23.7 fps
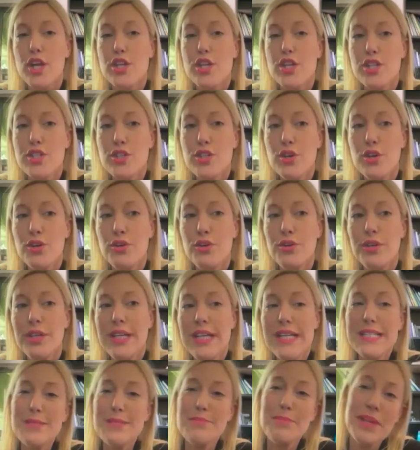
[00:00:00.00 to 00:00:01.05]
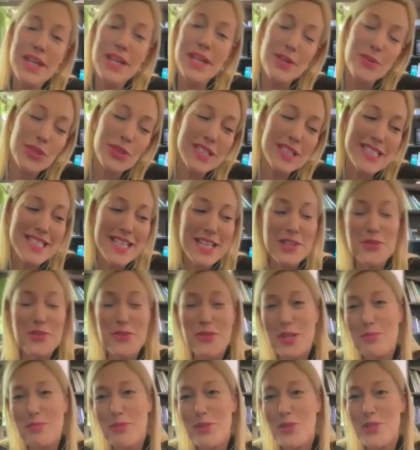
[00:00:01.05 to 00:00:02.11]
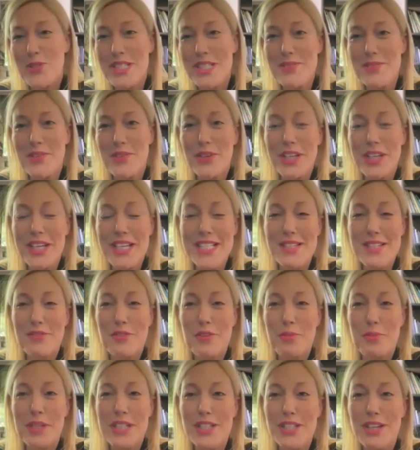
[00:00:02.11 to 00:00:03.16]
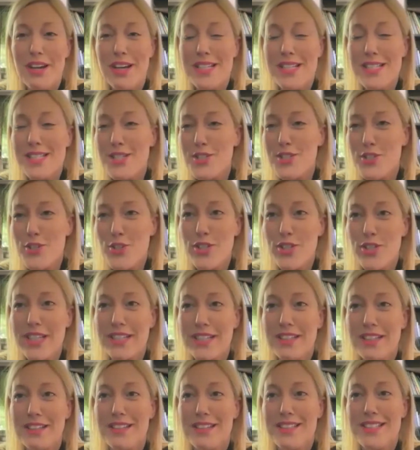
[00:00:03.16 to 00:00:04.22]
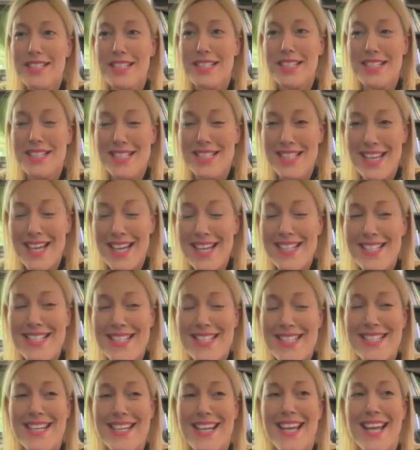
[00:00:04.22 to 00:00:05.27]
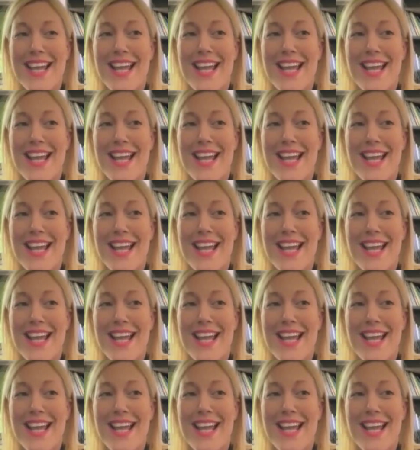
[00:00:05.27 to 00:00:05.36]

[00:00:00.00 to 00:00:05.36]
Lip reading: So let's begin with the second one, because it's very easy for me to answer. Certainly the answer is yes.